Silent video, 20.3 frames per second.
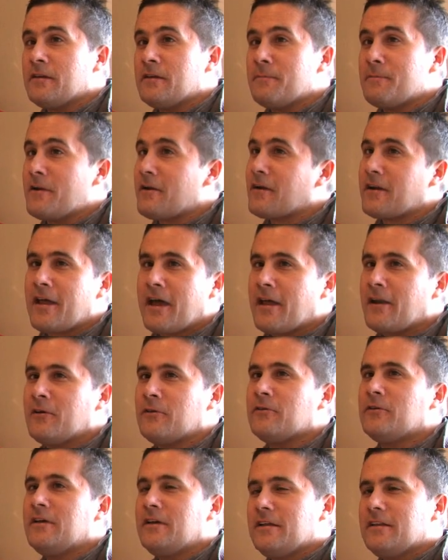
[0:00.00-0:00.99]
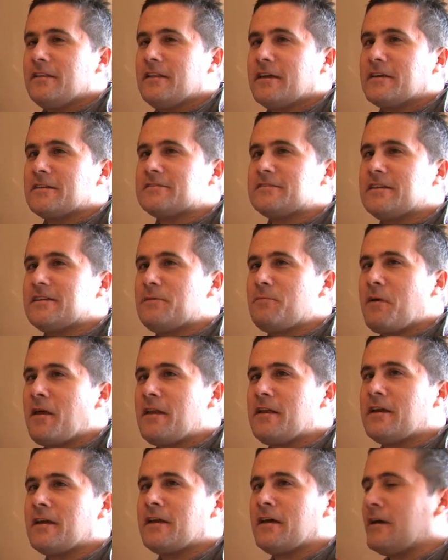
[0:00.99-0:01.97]
Americano, like I said, depending
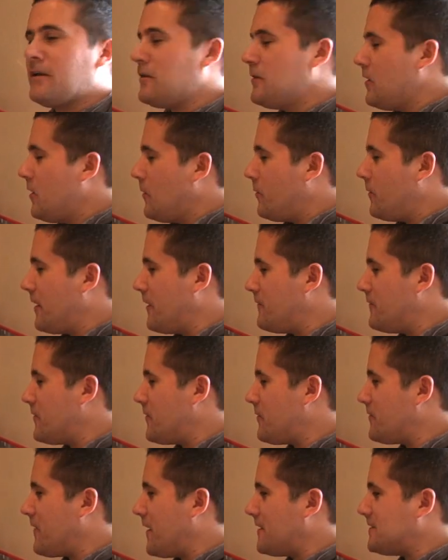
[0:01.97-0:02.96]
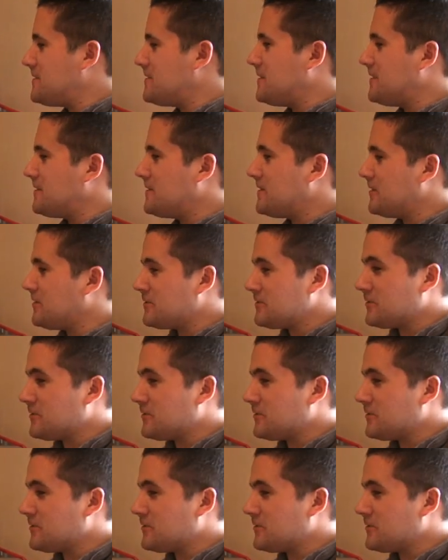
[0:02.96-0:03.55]
on whatever your fancy is here.